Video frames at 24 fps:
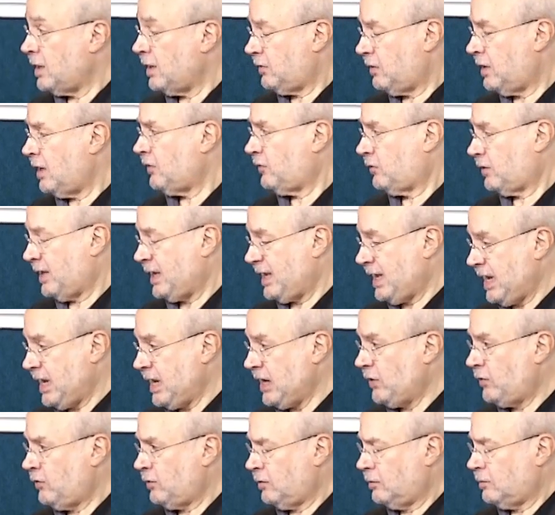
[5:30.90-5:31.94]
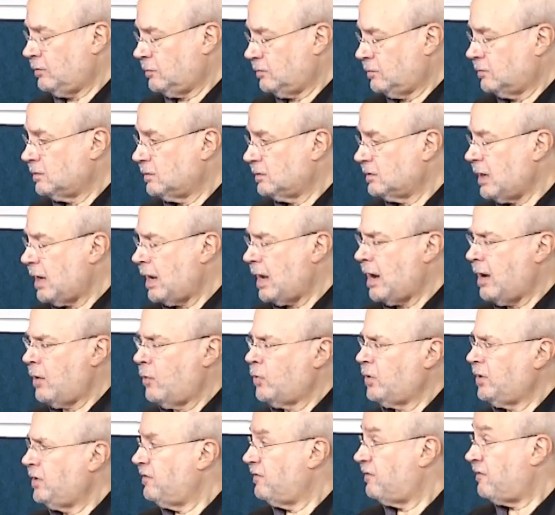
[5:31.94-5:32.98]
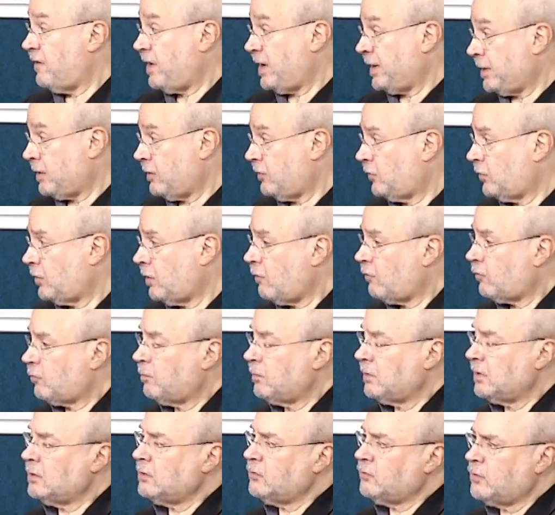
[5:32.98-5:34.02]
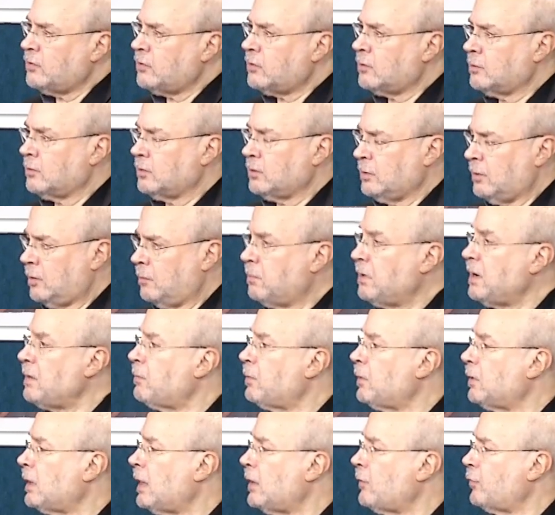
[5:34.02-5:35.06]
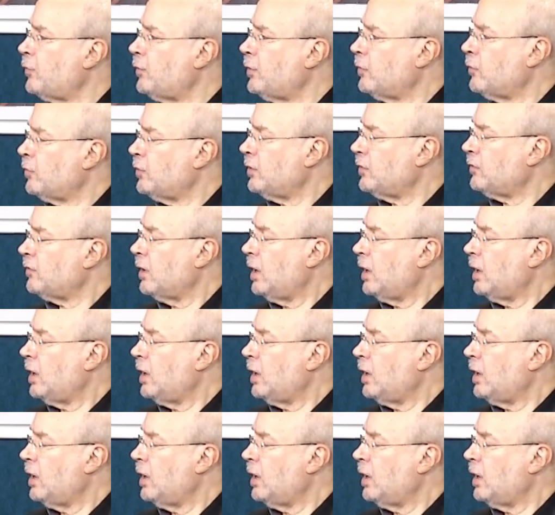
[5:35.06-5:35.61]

that's key to how we define ourselves. Because there are people out there that